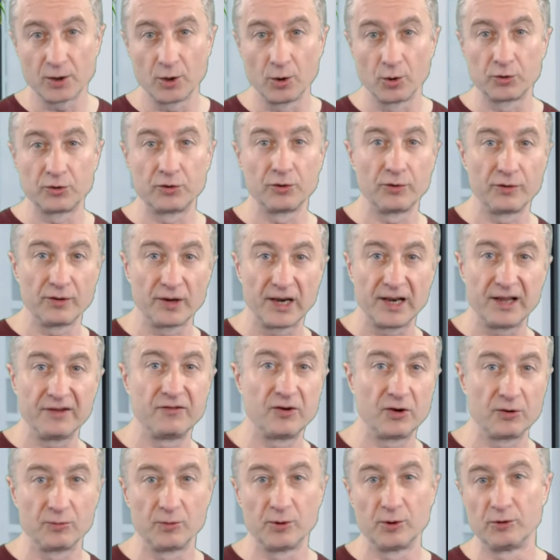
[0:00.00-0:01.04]
Go to the
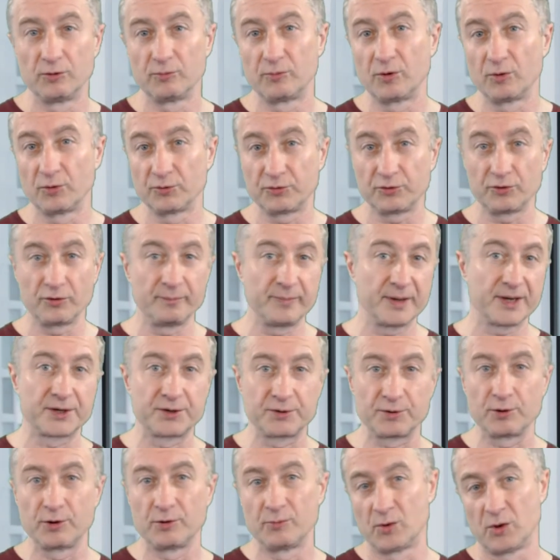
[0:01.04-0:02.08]
living room, go to your
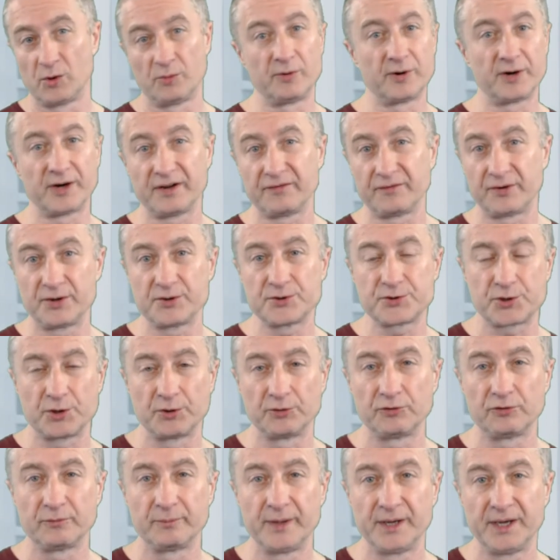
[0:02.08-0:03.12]
bedroom, or wherever it's
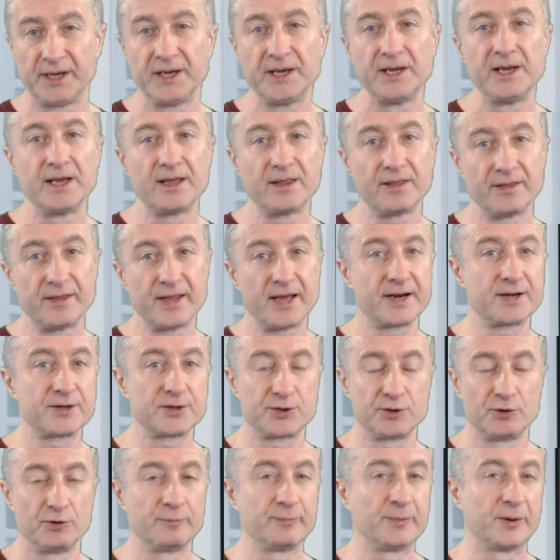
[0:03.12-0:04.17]
going to be. That is
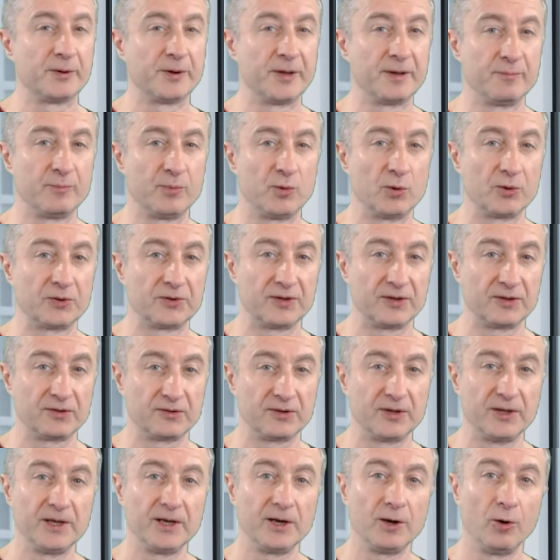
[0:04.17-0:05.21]
super
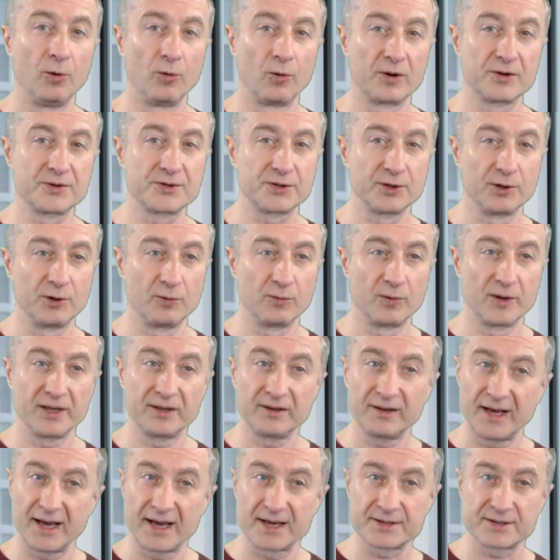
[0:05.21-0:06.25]
important also.
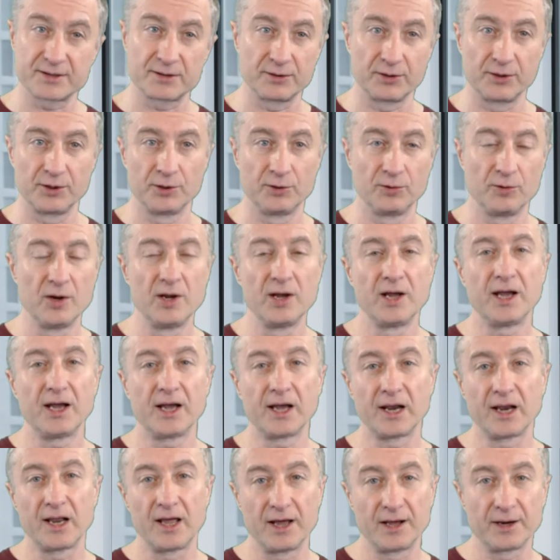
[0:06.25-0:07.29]
It has to do
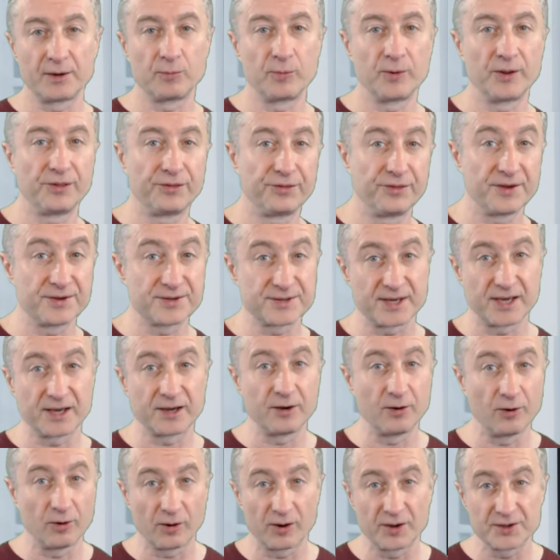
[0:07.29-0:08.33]
a lot with the
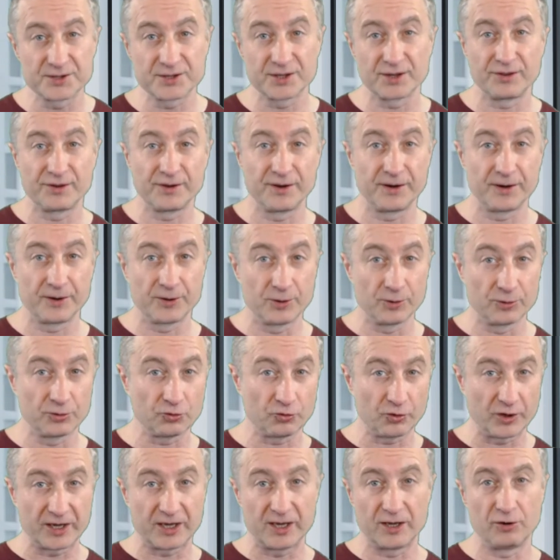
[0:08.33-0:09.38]
psychology there. You're
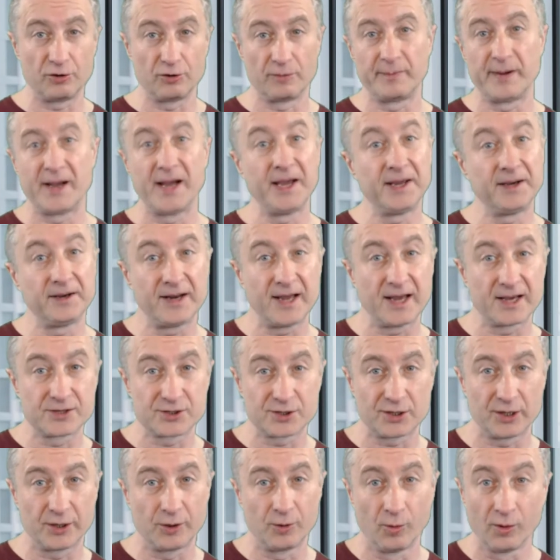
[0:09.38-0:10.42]
tricking your mind
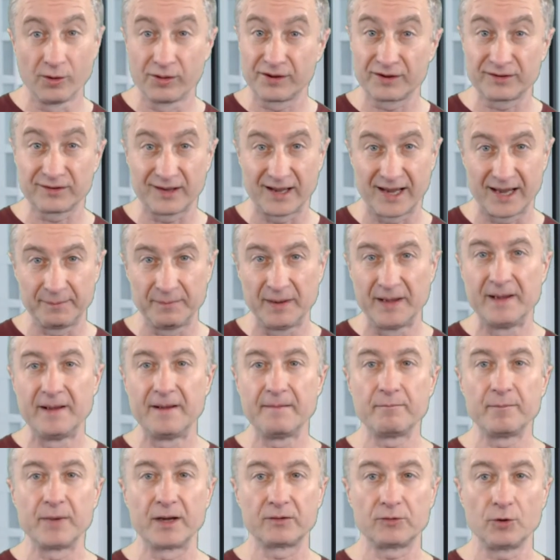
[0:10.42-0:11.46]
actually all the time,
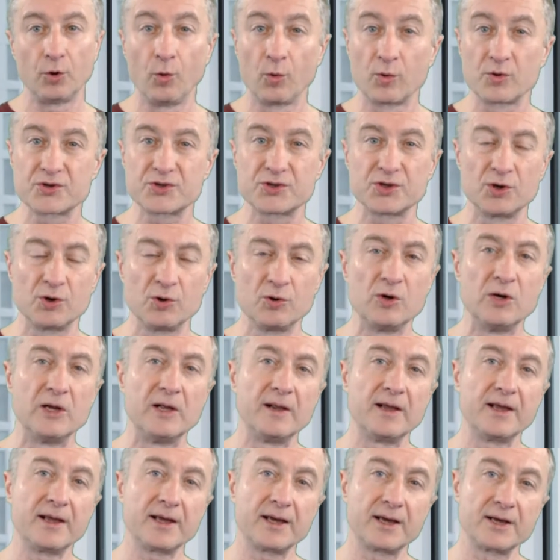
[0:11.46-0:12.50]
but also
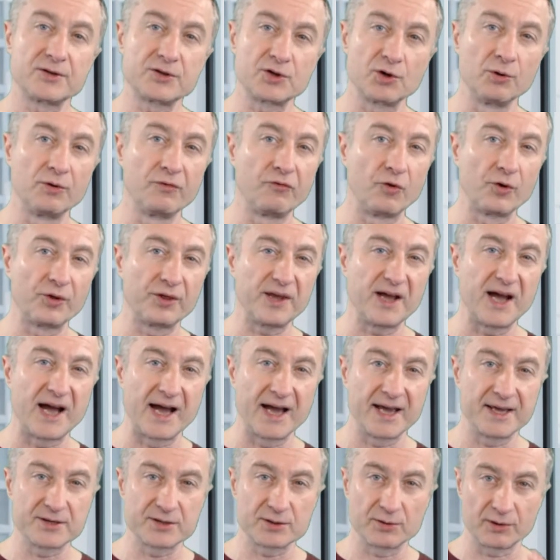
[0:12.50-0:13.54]
it's good for the
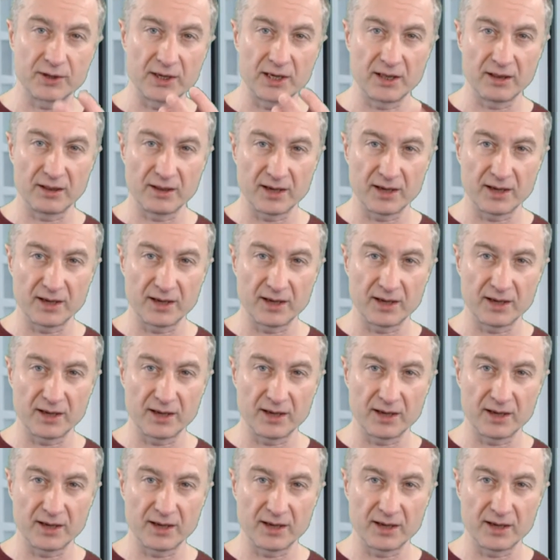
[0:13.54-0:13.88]
eyes, okay?